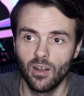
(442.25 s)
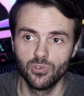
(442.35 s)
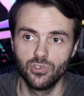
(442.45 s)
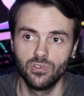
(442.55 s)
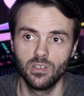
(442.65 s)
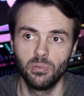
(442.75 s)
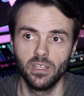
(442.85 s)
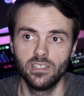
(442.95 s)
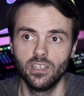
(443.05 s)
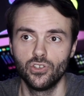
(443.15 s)
I was using
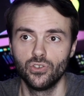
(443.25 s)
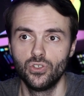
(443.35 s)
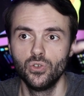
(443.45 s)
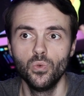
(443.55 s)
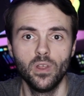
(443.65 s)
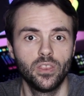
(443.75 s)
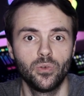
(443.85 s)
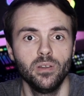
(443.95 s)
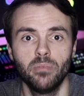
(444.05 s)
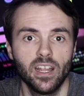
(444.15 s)
PlayStation 2 and
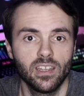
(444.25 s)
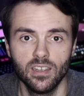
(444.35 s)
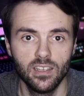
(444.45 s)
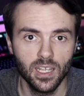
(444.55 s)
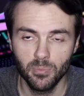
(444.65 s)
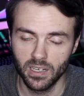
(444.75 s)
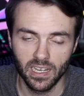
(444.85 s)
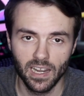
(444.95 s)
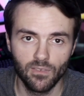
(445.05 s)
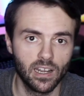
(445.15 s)
3 back in the day, but I
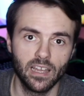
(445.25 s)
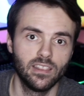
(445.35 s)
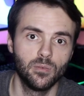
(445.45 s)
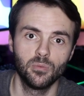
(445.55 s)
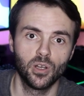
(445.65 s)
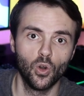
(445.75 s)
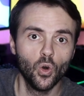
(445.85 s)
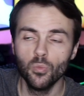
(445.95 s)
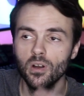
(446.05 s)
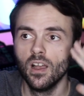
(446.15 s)
never had them in my
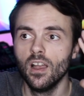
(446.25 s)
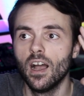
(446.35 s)
home.